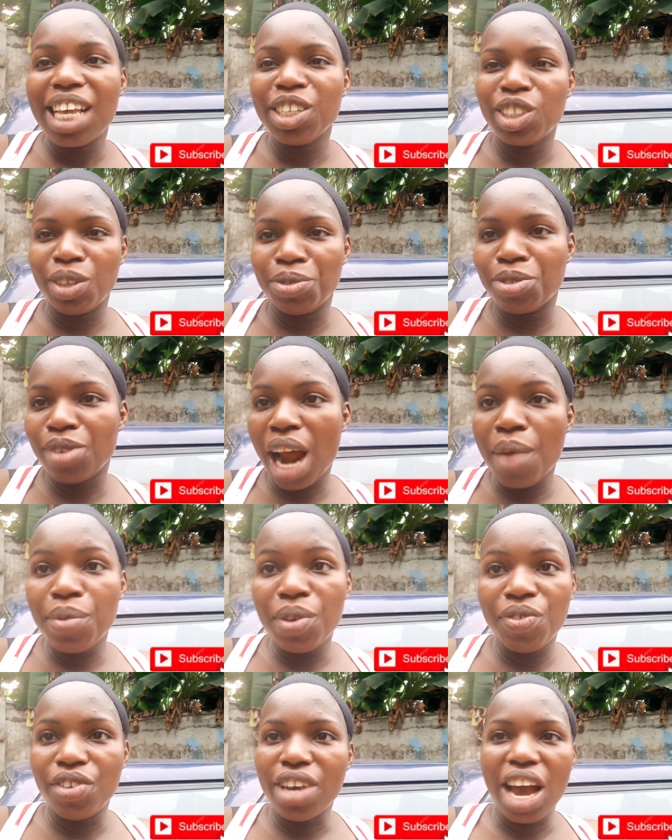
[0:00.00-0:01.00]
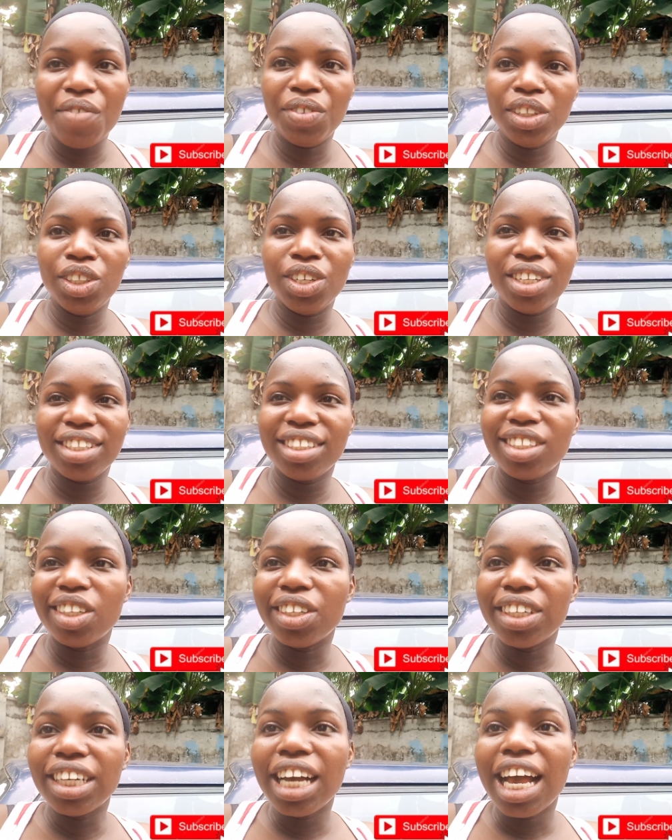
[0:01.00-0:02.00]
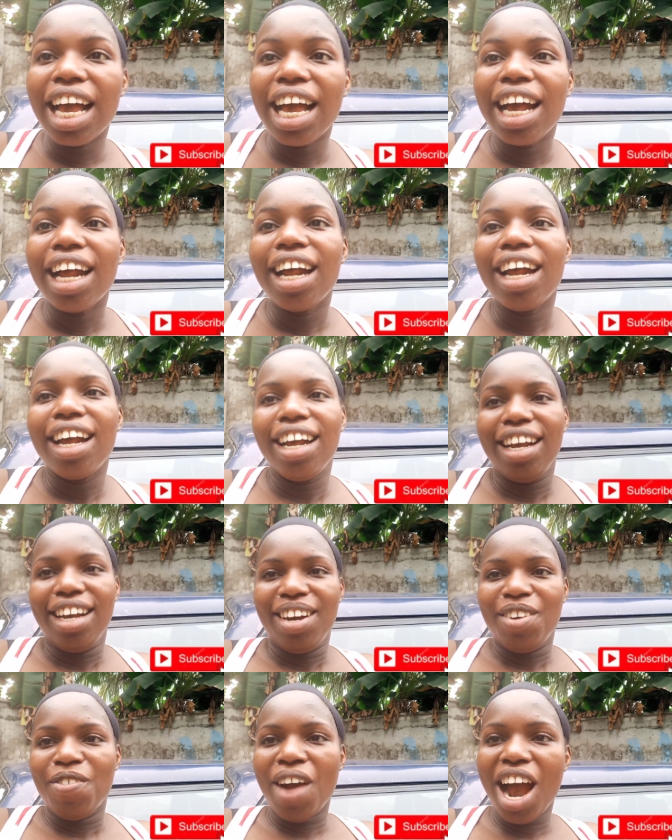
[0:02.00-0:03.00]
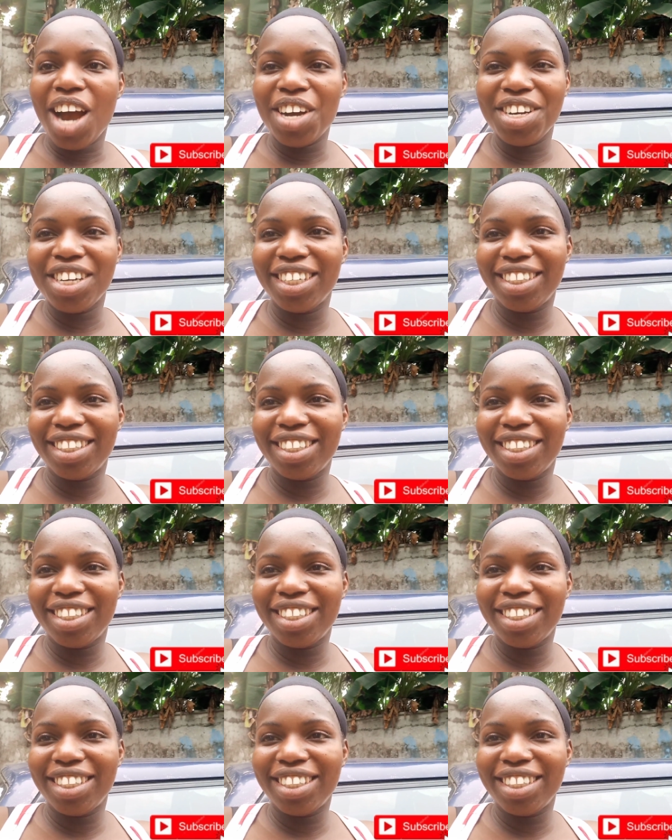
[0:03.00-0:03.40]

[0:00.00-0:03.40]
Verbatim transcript: Subscribe if you haven't done so. Wow!